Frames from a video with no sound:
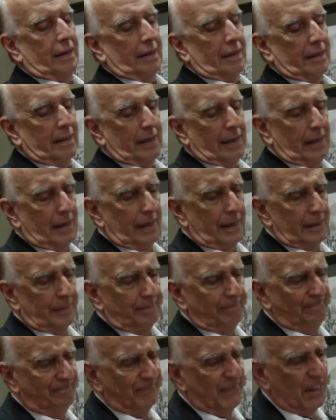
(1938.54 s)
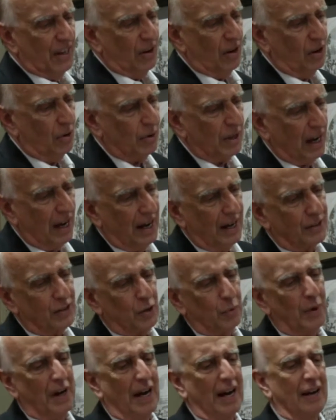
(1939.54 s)
Then the old conjure
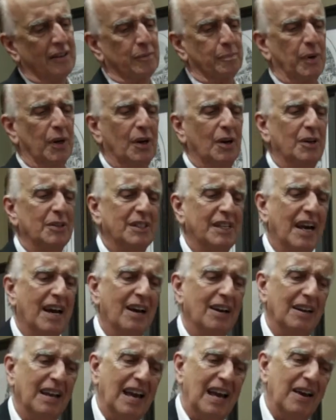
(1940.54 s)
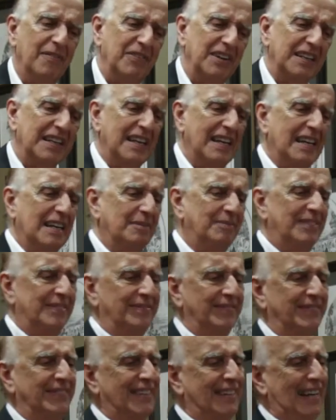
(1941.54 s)
wives burst out laughing
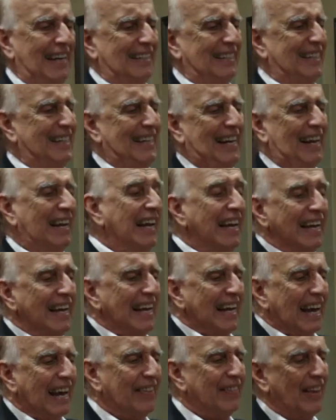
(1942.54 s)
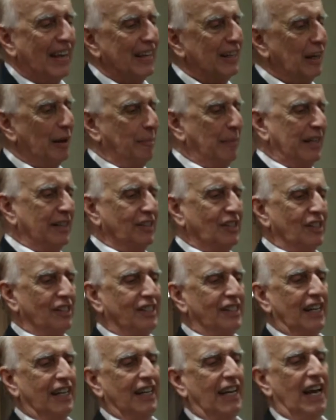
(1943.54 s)
again, and they commenced to
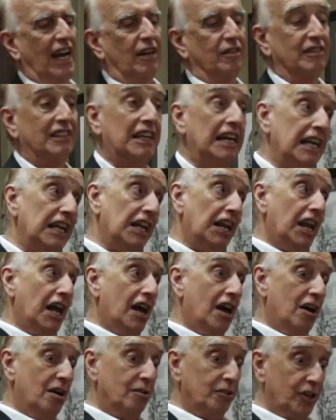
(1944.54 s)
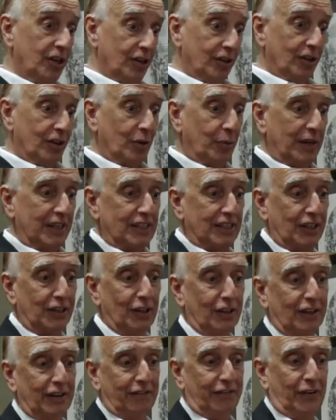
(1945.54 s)
sing out, "Get along, do. We's
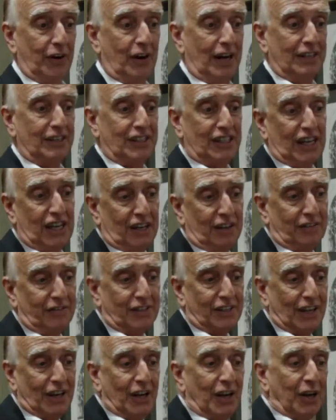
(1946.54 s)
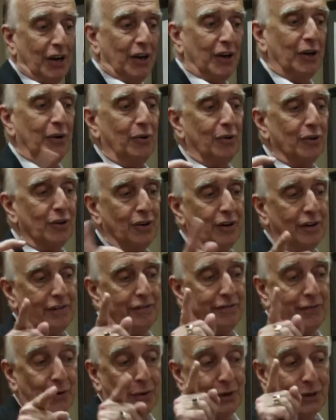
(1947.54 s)
a-cooking for ourselves, who'll cook
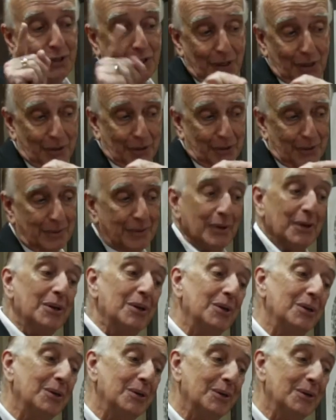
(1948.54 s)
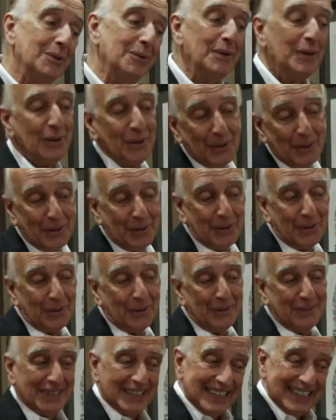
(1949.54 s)
for you." Who,
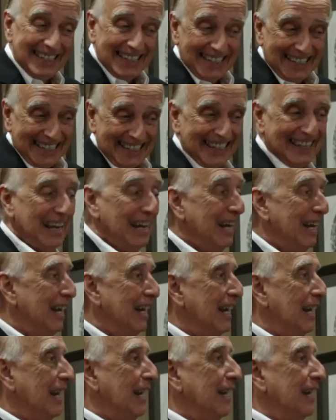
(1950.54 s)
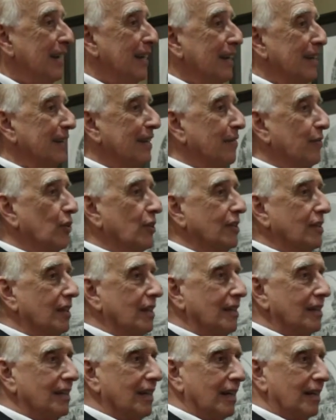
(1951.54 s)
he. The voice
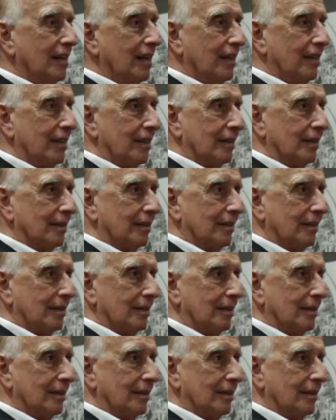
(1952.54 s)
didn't say nothing,